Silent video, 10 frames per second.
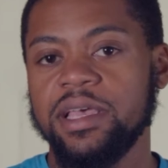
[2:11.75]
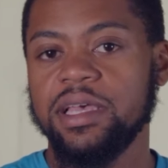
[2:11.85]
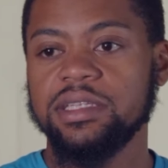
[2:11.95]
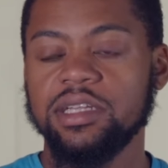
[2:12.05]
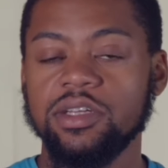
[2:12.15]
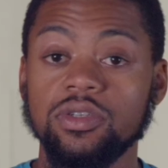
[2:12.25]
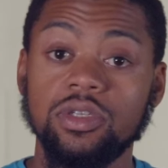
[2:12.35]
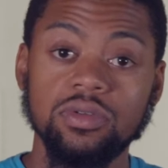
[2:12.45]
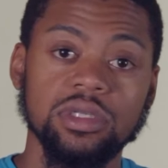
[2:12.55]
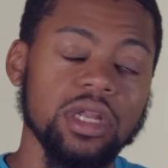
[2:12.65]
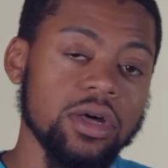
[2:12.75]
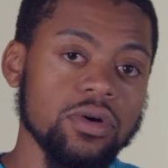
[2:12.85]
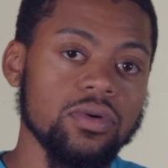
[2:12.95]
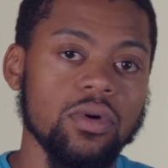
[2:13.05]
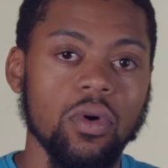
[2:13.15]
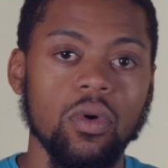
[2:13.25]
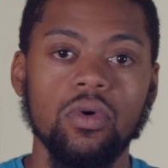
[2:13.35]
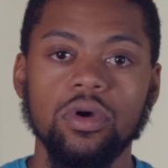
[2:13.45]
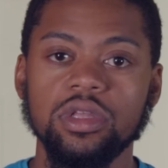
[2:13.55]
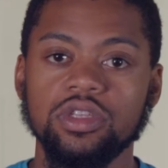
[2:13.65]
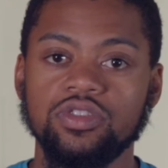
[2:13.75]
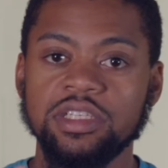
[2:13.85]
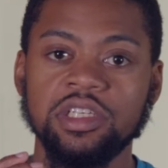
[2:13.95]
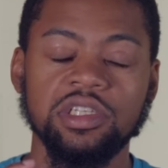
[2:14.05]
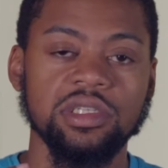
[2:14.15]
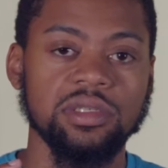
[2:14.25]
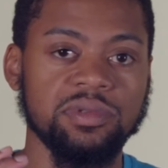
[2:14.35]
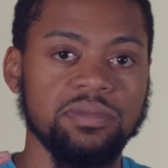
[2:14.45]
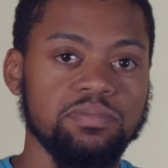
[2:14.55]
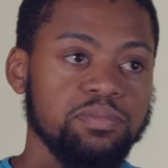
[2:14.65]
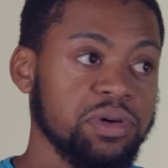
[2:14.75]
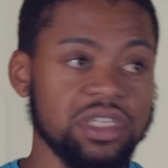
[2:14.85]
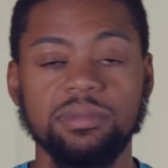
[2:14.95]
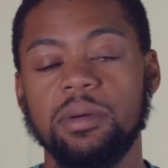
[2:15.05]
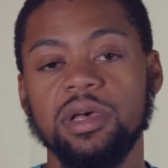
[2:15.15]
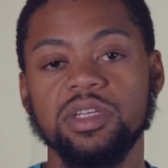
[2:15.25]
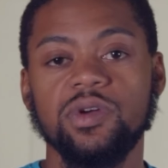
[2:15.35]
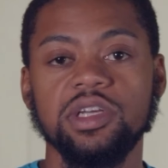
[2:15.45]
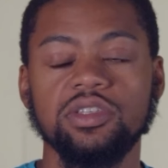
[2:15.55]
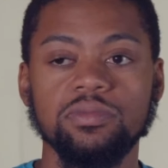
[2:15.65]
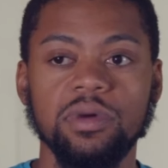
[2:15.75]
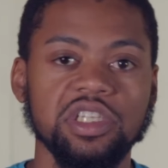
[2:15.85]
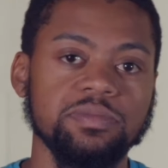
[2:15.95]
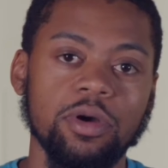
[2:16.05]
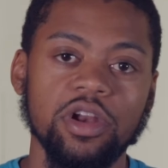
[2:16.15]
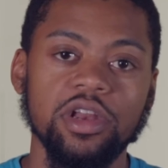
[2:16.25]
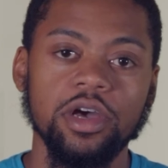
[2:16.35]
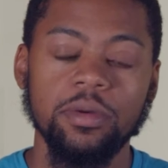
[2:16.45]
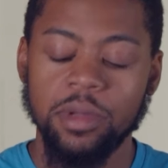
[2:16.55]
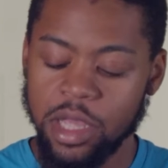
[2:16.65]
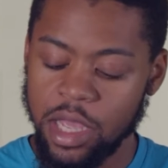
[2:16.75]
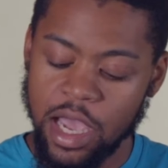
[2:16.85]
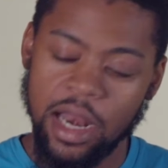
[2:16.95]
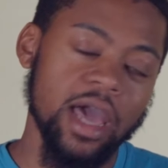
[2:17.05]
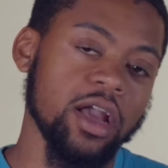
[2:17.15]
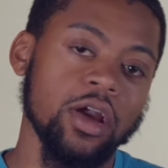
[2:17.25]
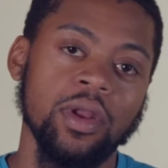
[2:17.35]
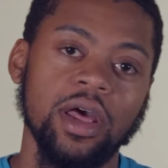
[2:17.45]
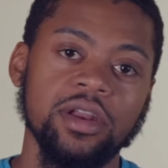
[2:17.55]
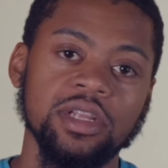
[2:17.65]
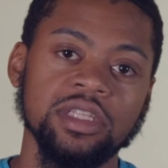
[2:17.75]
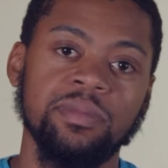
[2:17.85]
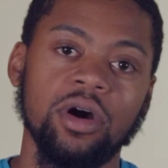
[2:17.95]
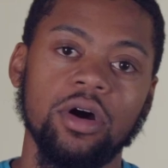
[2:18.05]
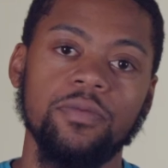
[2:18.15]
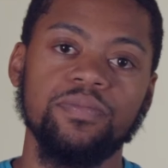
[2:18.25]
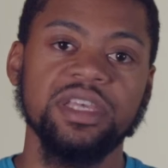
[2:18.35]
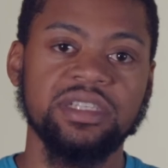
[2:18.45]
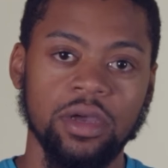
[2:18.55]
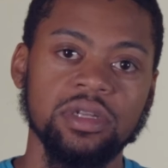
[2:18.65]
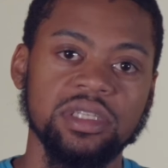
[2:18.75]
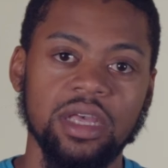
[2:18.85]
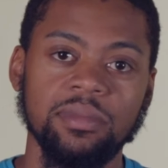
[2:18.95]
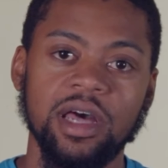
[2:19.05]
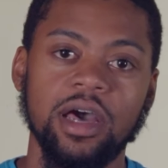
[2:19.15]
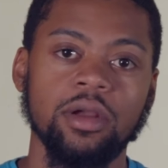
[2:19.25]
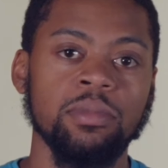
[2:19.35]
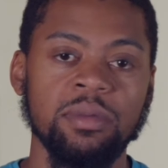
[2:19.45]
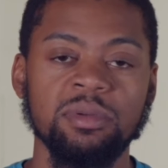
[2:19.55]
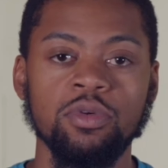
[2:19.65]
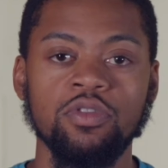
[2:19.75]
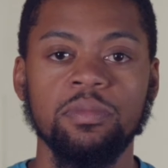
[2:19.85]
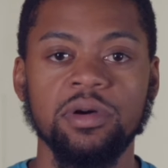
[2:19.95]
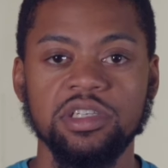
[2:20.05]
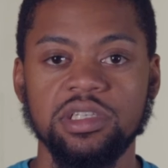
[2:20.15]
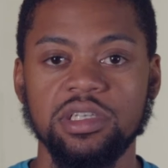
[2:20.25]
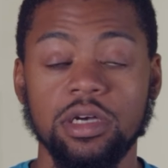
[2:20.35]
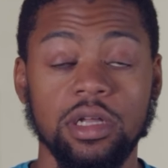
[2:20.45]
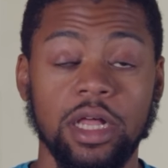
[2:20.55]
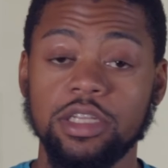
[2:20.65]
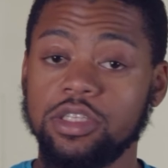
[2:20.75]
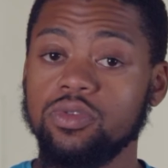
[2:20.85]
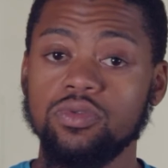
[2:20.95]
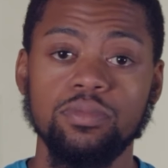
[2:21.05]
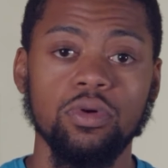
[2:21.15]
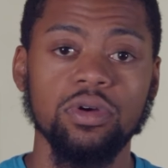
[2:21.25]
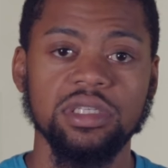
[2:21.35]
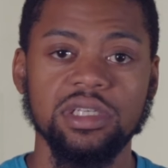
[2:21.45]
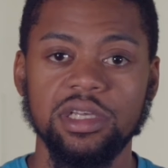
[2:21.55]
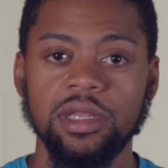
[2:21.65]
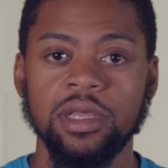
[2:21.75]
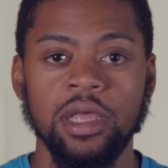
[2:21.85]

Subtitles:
is a little too slow, or the transitions pushing my Mesmerize too much, is burning up, and I can go down to this ball and stay on the same line, or maybe move a bunch, like 2 boards in,